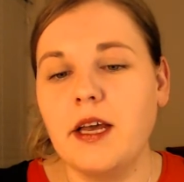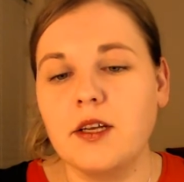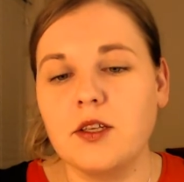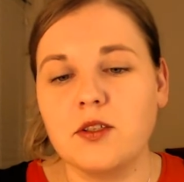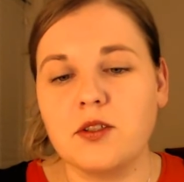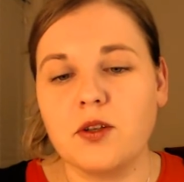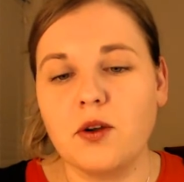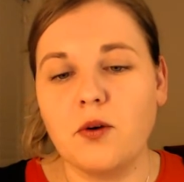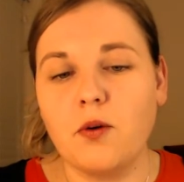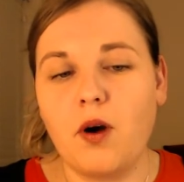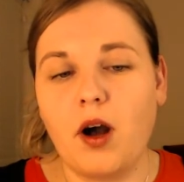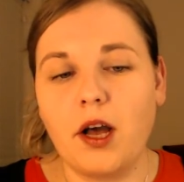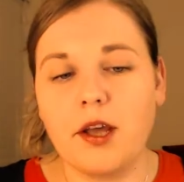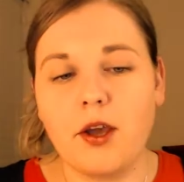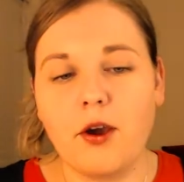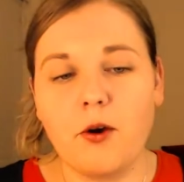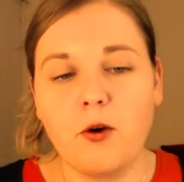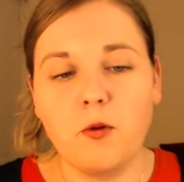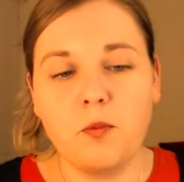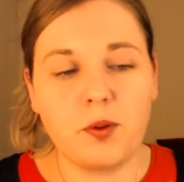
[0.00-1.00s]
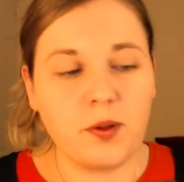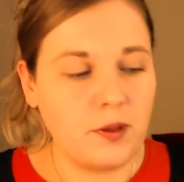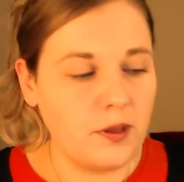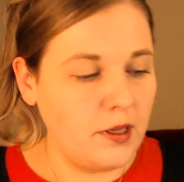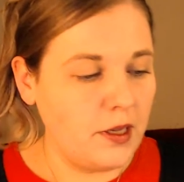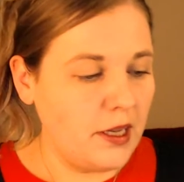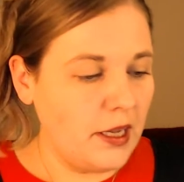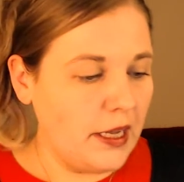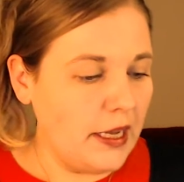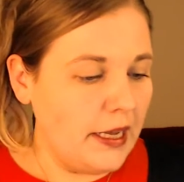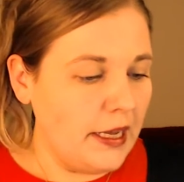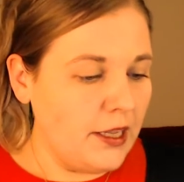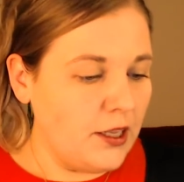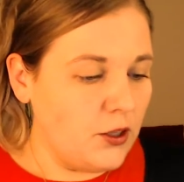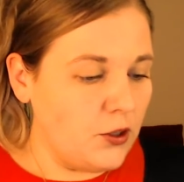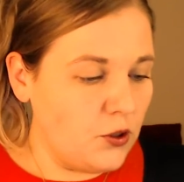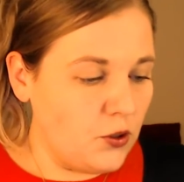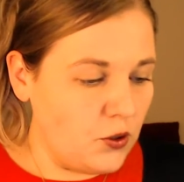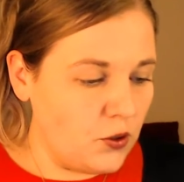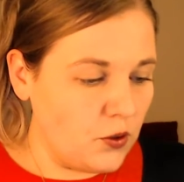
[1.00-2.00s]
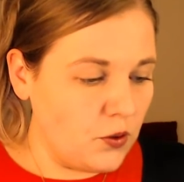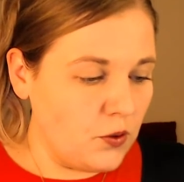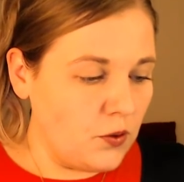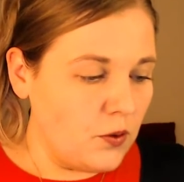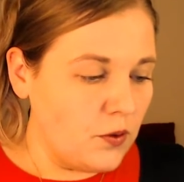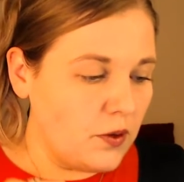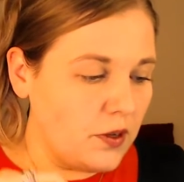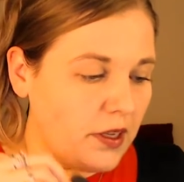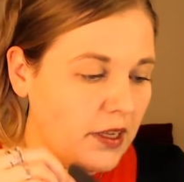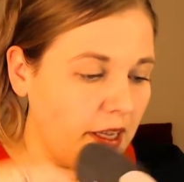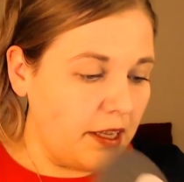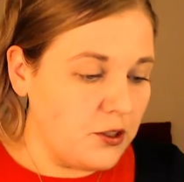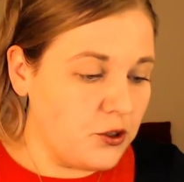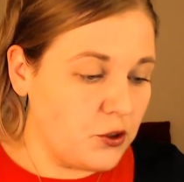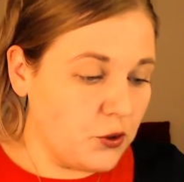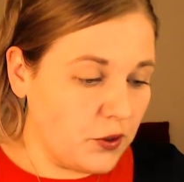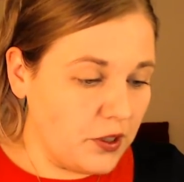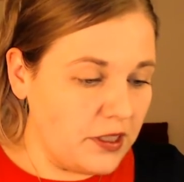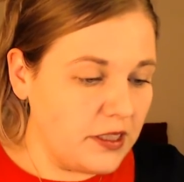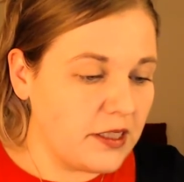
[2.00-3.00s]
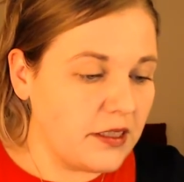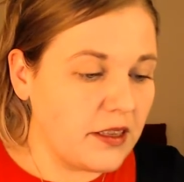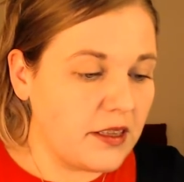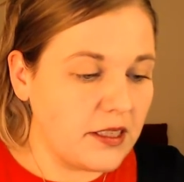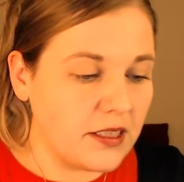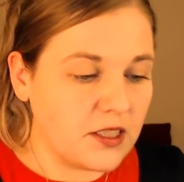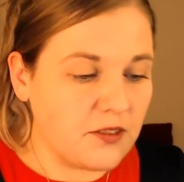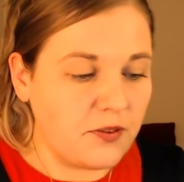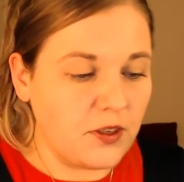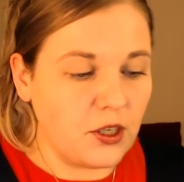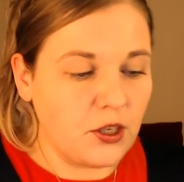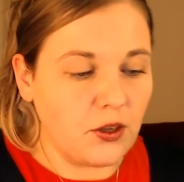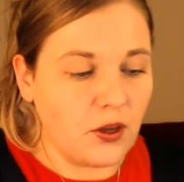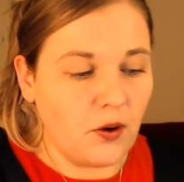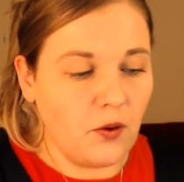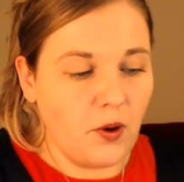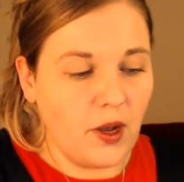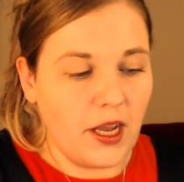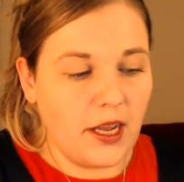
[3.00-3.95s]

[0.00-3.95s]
So I hope you enjoyed this video,